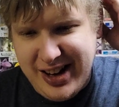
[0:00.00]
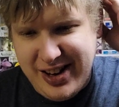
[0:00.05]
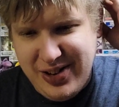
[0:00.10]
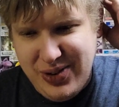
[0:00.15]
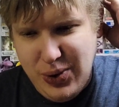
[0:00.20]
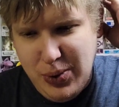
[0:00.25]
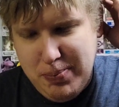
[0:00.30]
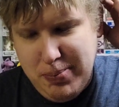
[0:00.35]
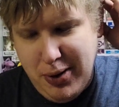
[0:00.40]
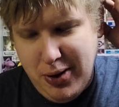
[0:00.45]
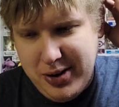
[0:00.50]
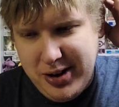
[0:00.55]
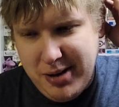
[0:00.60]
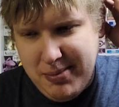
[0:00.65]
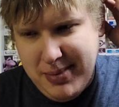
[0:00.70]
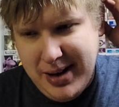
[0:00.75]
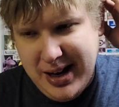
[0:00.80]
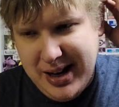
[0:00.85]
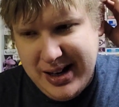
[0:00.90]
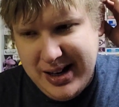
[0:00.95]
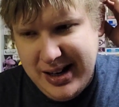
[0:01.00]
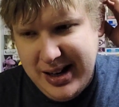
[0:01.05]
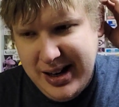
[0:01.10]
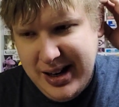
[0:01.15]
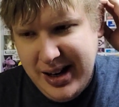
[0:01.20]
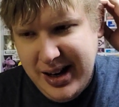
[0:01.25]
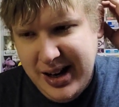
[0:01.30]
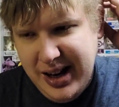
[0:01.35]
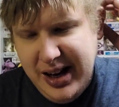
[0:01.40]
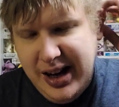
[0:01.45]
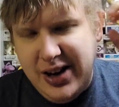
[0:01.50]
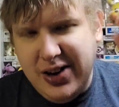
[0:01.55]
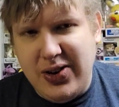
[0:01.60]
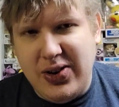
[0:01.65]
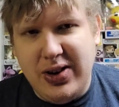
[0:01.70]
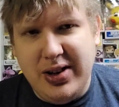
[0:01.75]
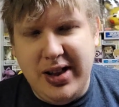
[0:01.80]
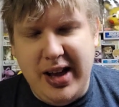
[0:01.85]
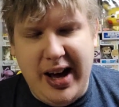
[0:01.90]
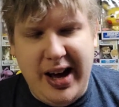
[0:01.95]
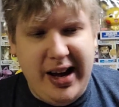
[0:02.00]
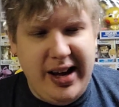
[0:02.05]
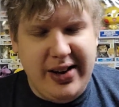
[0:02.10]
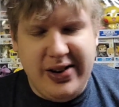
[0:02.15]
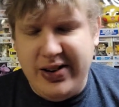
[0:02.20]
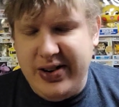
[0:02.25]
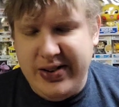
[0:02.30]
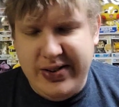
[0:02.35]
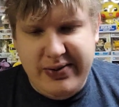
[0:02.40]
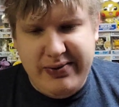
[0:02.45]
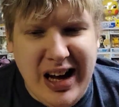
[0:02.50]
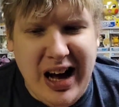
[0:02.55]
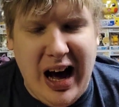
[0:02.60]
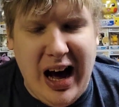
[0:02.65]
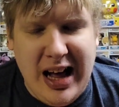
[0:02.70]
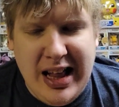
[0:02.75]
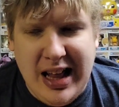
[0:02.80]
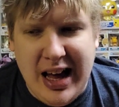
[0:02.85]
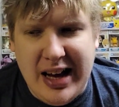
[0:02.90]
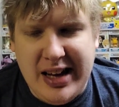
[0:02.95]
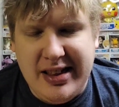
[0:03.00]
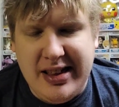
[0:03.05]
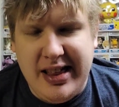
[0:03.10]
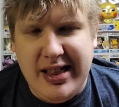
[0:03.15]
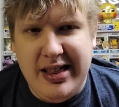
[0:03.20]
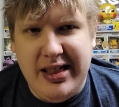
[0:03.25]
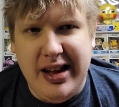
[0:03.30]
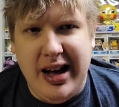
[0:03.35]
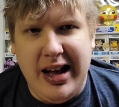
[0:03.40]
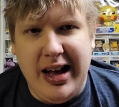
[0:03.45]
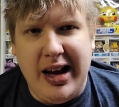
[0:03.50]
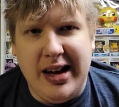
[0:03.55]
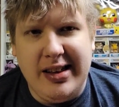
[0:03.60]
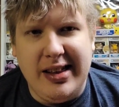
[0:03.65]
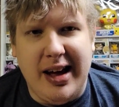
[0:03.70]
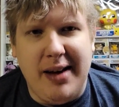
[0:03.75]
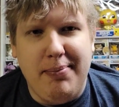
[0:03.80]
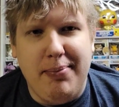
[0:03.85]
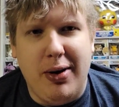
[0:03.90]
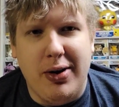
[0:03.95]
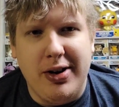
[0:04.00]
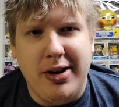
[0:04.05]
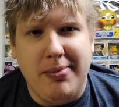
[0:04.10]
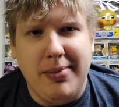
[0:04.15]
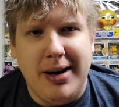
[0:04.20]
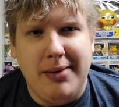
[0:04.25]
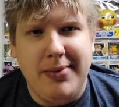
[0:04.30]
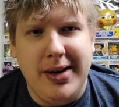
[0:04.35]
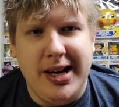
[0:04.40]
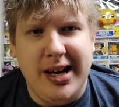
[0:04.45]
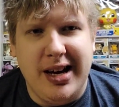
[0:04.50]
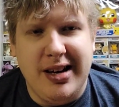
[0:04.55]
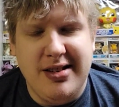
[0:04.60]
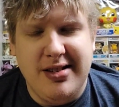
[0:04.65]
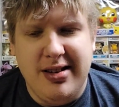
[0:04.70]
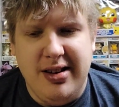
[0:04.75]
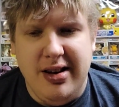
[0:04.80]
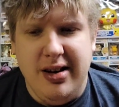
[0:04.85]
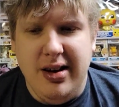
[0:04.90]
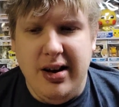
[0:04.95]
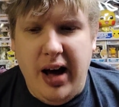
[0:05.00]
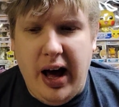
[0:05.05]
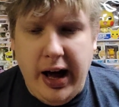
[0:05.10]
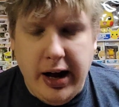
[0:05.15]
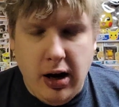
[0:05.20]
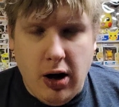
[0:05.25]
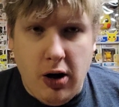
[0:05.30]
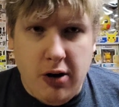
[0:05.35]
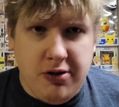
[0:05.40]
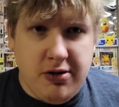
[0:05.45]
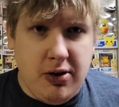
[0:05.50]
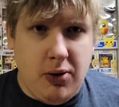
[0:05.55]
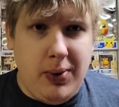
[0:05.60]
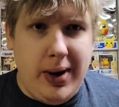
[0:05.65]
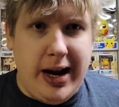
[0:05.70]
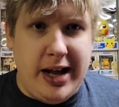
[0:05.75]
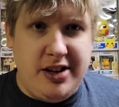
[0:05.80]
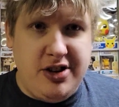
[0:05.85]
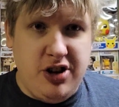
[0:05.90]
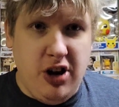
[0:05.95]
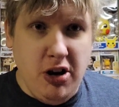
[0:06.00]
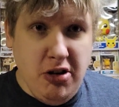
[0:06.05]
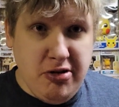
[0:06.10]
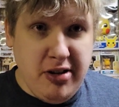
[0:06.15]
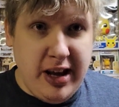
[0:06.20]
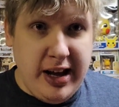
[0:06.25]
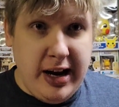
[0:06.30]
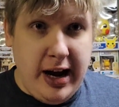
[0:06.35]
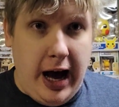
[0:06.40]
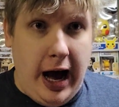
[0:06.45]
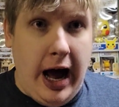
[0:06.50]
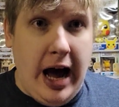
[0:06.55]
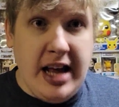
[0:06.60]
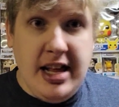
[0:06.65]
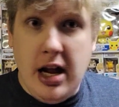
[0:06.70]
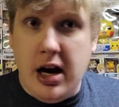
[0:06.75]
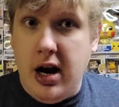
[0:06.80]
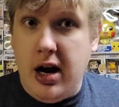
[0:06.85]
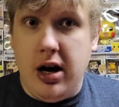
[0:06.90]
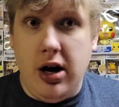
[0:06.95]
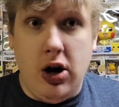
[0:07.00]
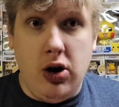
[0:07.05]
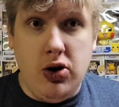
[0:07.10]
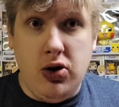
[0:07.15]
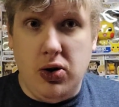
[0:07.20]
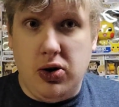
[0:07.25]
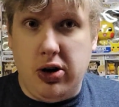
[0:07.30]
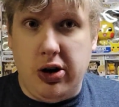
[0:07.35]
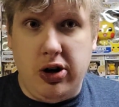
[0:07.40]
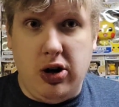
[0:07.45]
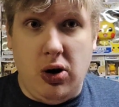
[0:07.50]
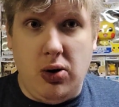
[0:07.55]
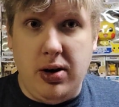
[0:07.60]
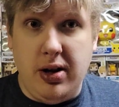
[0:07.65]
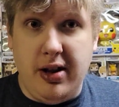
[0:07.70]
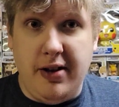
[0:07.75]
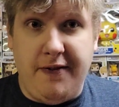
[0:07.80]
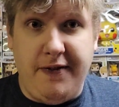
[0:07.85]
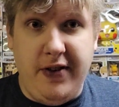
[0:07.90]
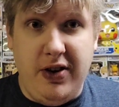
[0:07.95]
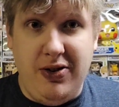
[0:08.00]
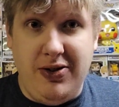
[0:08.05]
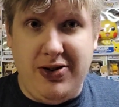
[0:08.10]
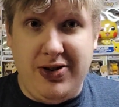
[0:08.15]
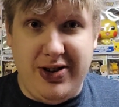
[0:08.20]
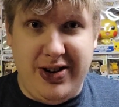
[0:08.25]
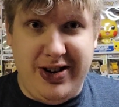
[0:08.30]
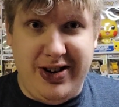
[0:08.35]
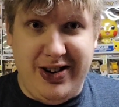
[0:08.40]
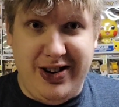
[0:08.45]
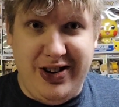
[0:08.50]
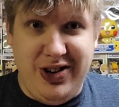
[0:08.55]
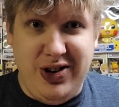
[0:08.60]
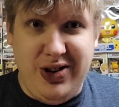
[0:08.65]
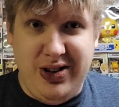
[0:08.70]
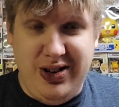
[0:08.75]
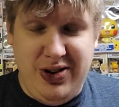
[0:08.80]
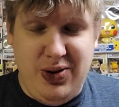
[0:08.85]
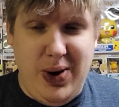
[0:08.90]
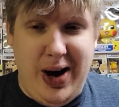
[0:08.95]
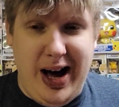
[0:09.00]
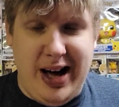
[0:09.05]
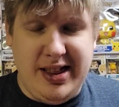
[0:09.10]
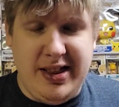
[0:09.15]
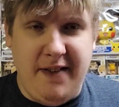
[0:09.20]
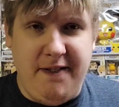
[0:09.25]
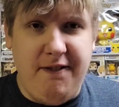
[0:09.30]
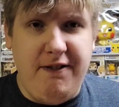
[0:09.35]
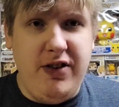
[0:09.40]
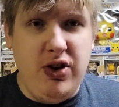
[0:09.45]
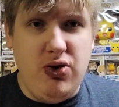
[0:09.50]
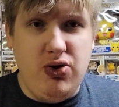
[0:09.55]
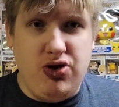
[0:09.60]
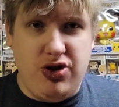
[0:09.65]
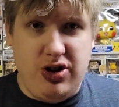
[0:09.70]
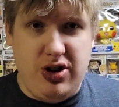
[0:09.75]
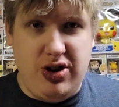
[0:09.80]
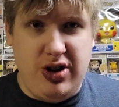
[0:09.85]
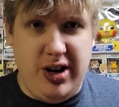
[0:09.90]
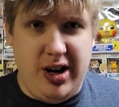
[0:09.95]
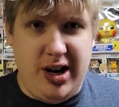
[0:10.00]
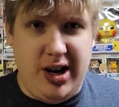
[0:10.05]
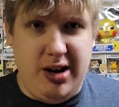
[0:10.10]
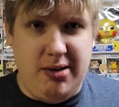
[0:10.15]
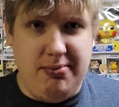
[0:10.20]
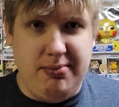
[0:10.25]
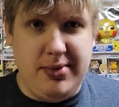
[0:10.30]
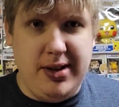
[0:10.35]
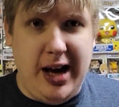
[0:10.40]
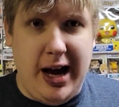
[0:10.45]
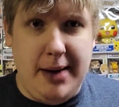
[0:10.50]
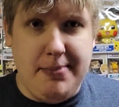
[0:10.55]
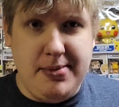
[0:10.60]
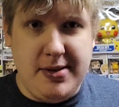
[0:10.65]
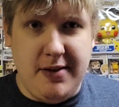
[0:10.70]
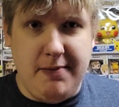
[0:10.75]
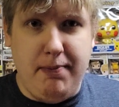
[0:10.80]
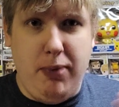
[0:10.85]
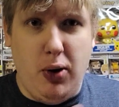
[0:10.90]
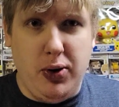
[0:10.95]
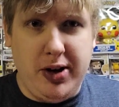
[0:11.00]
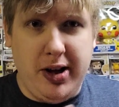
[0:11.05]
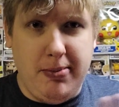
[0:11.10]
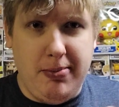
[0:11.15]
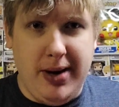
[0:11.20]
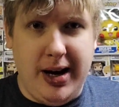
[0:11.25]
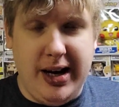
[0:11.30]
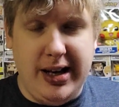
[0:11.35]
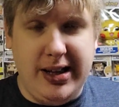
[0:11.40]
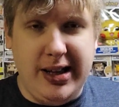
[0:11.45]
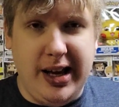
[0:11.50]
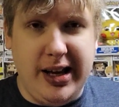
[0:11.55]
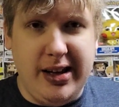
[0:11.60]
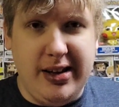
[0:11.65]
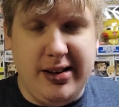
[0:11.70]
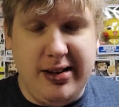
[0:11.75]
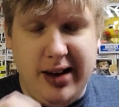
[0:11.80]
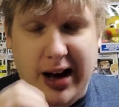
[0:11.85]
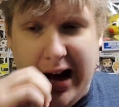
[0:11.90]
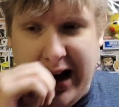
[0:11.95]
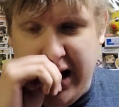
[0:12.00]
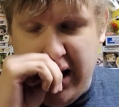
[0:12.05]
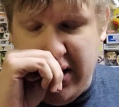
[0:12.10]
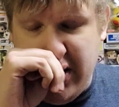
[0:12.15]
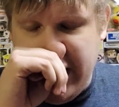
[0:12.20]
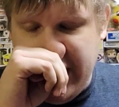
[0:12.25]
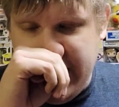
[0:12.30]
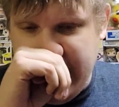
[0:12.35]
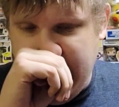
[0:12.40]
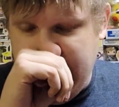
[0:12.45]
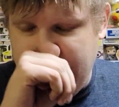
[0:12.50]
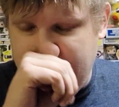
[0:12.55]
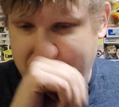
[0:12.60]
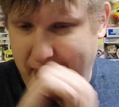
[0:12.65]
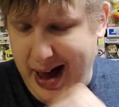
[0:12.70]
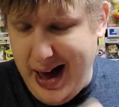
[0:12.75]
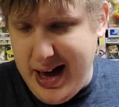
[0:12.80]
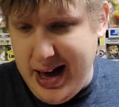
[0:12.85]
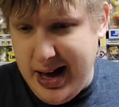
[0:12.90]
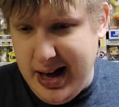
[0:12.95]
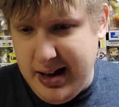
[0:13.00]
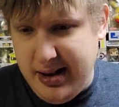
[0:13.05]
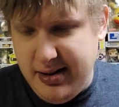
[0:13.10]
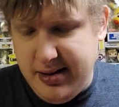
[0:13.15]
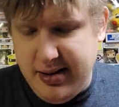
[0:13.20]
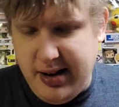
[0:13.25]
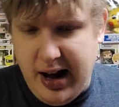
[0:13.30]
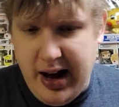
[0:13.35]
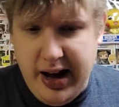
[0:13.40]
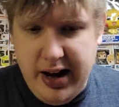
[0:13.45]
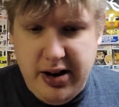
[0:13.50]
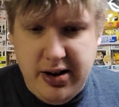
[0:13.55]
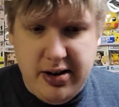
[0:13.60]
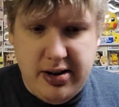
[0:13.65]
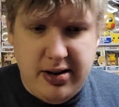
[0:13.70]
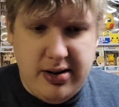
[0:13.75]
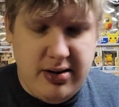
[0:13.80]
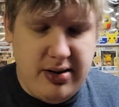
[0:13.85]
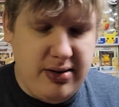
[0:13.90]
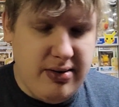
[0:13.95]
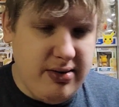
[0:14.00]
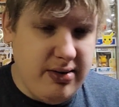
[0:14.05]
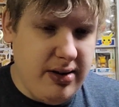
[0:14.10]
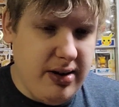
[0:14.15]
a cool Pokemon. I like that Pokemon because, and also when I chose it, I didn't know you could go to the future, or you had the future types of Pokemon, like Iron Hands, Iron